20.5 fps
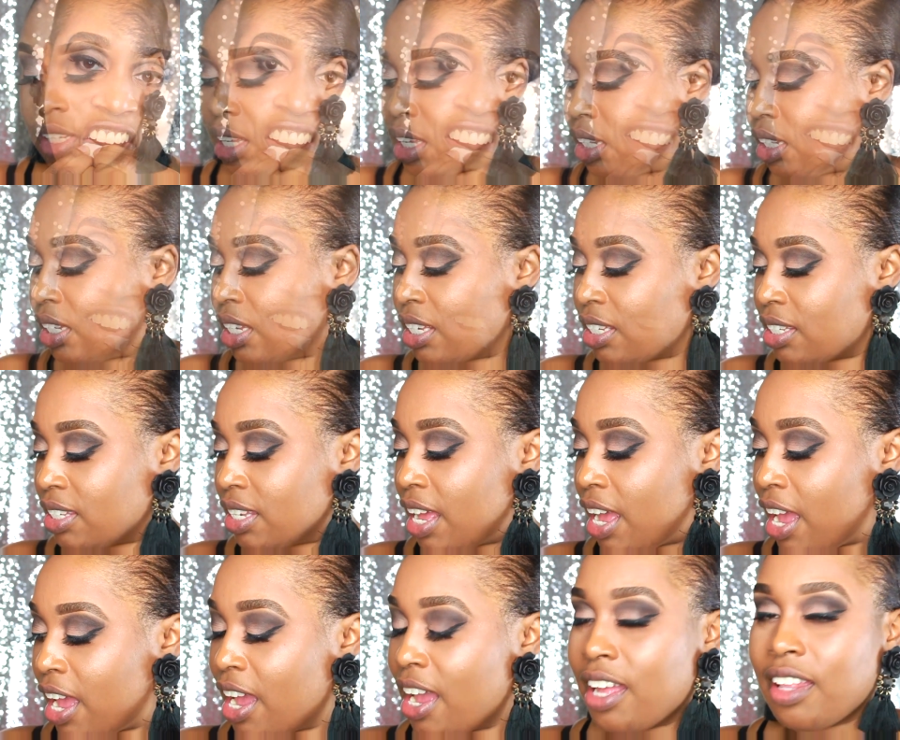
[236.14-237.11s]
And let's
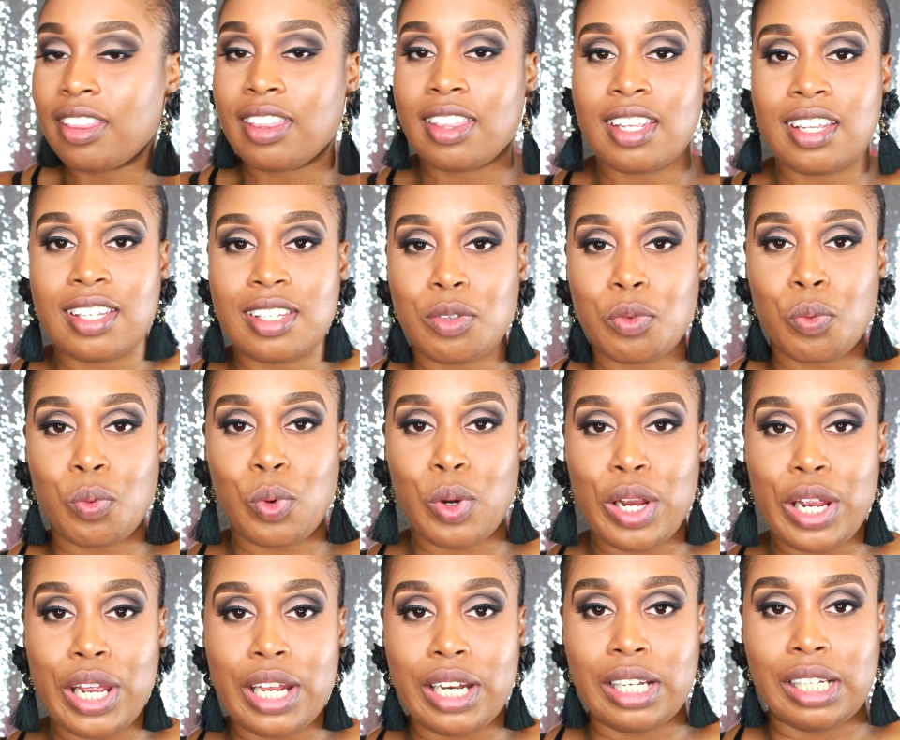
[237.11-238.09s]
add this
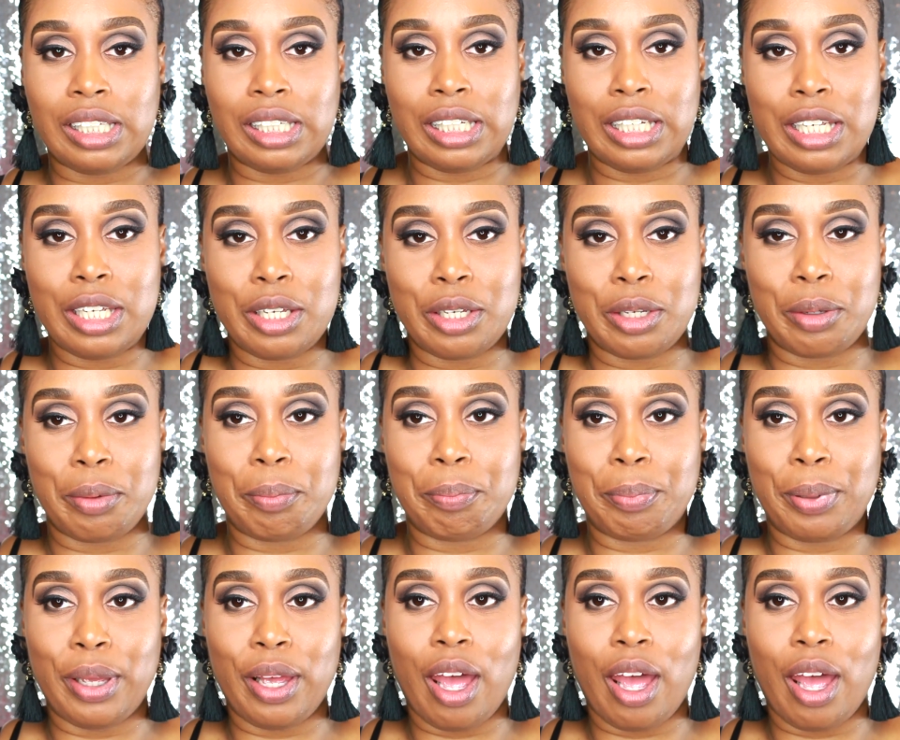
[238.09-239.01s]
red lip.